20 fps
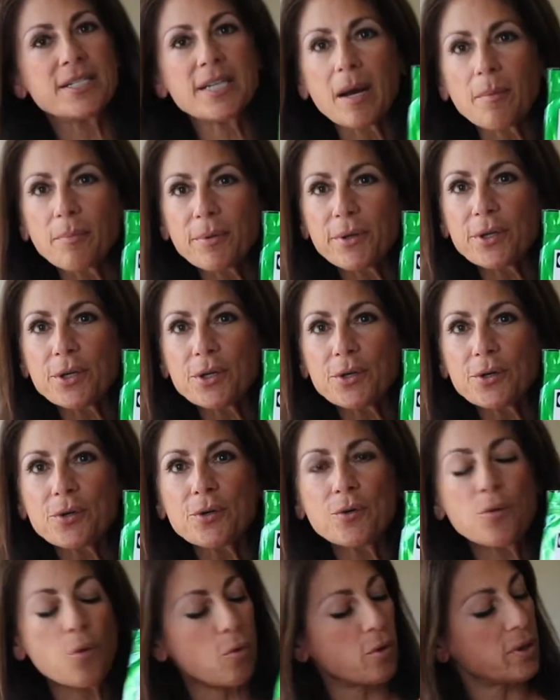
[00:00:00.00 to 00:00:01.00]

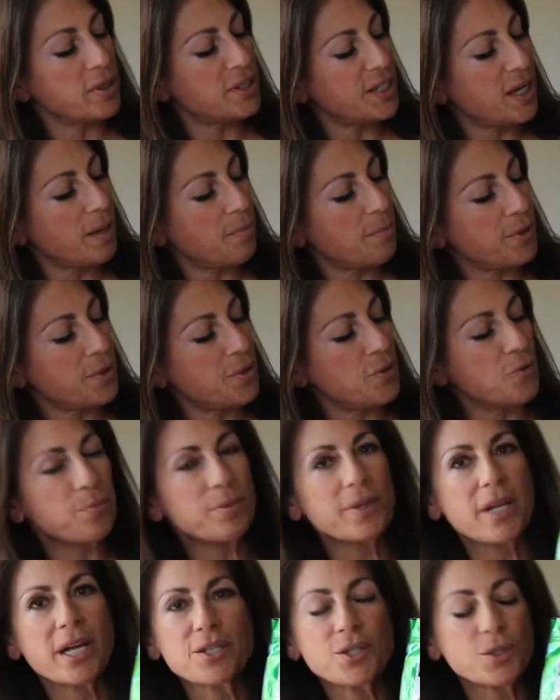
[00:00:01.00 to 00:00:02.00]
W or
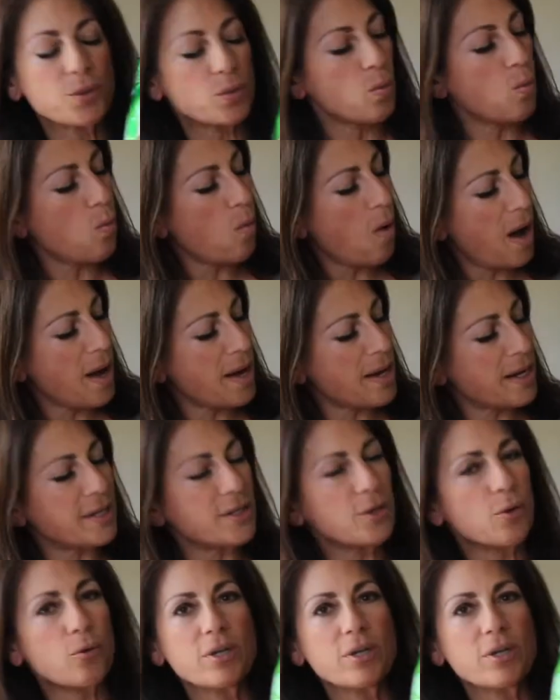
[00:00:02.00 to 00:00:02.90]
W+1